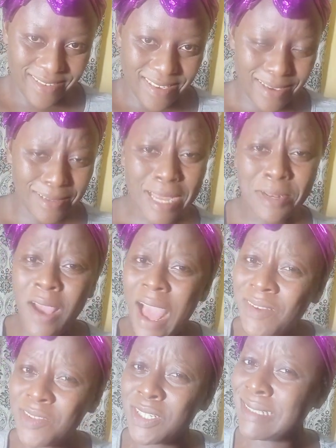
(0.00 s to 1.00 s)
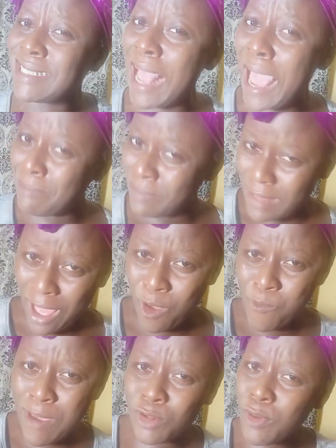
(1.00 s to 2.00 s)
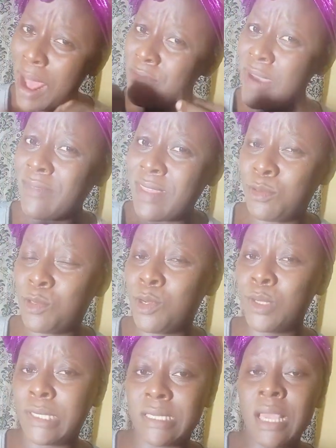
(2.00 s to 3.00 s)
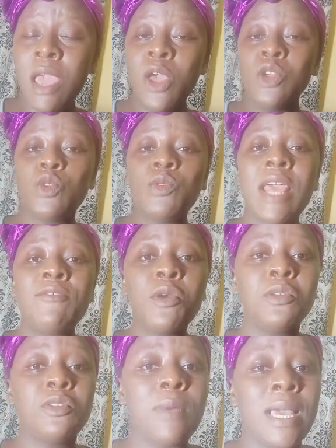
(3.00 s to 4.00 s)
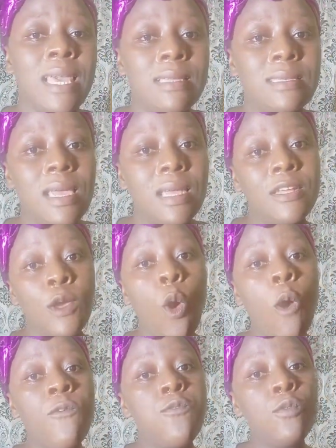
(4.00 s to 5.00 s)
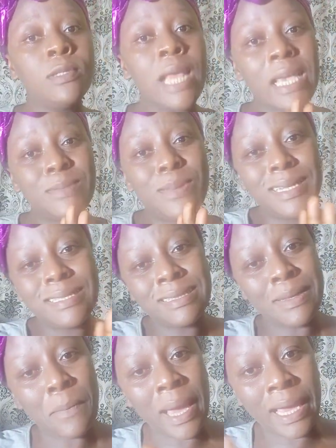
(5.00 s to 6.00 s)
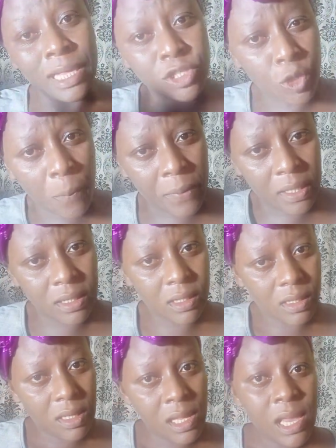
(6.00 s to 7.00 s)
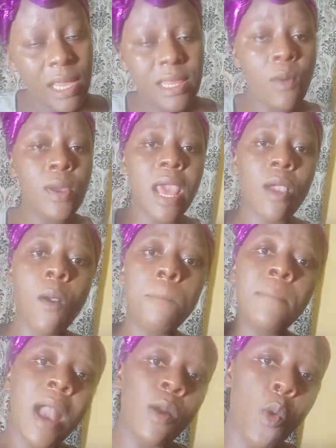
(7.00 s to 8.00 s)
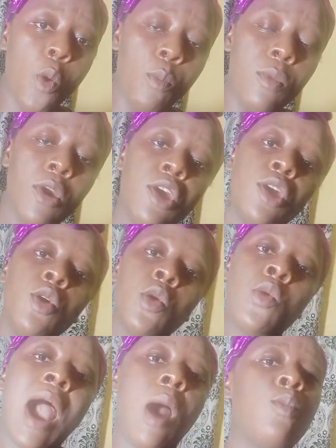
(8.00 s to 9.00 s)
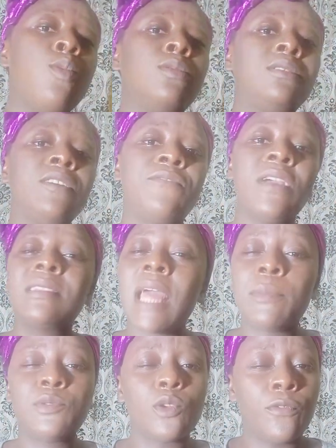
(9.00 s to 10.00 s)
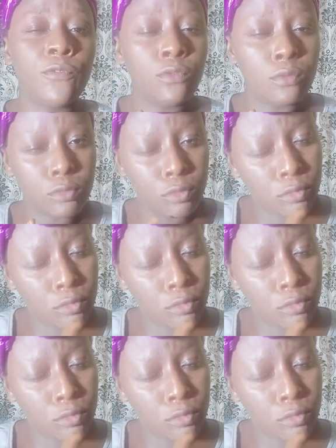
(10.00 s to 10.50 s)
Because I don't have the time now. Where do I even have time to do all those things? So when I even go to market, the whole food I spend it in the market shopping. Then when I come back home, I'll cook different types of food